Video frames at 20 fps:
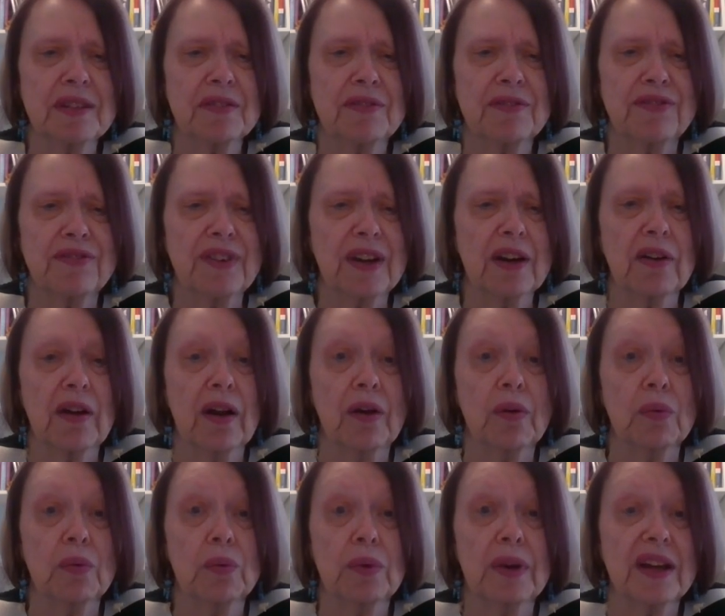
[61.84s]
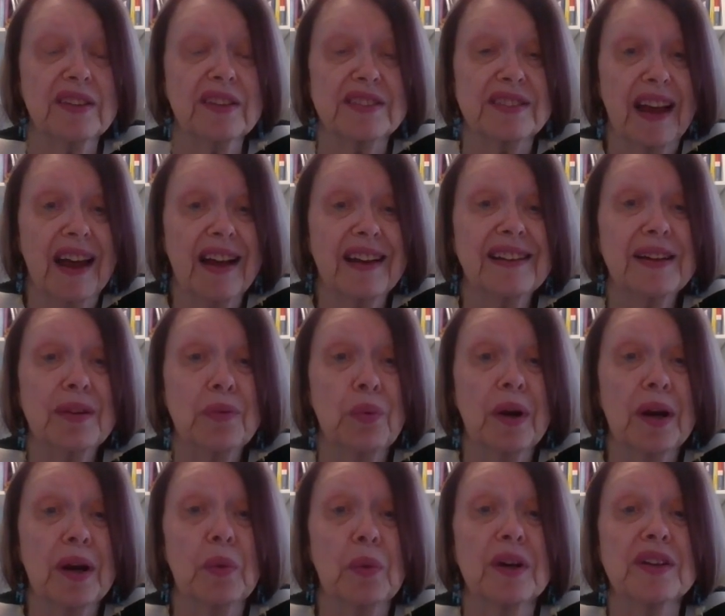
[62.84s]
to figure out exactly
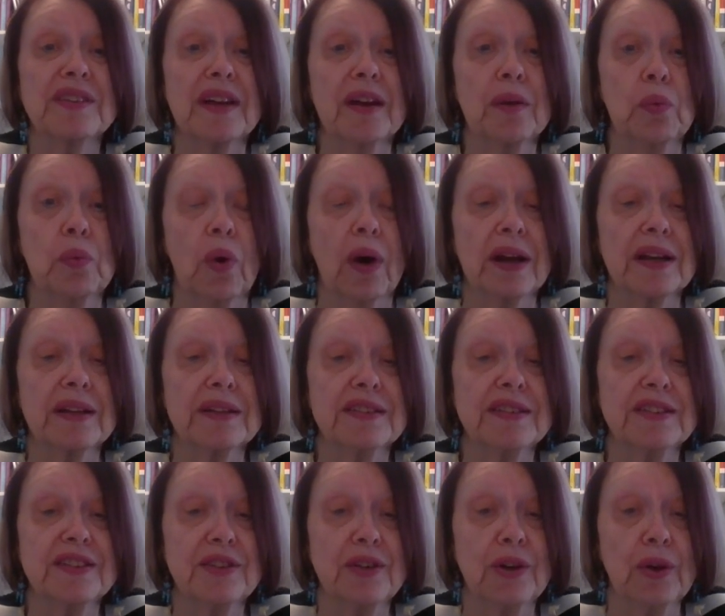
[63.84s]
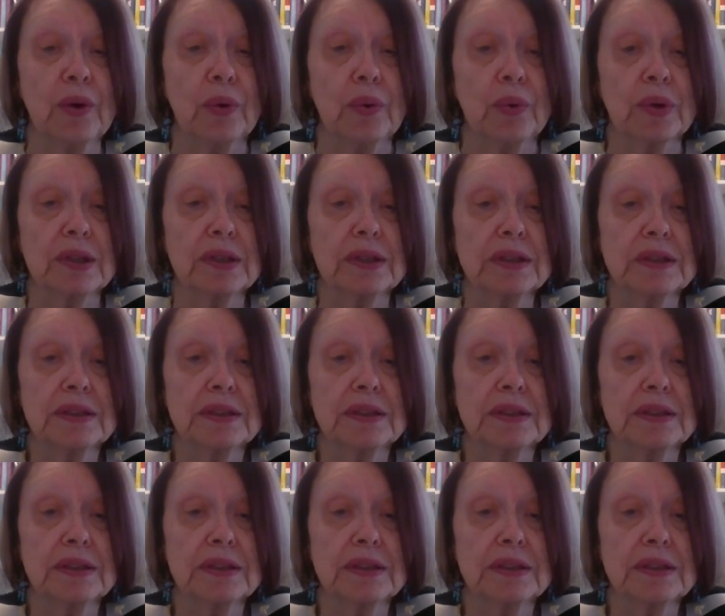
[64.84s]
what it was I wanted to do.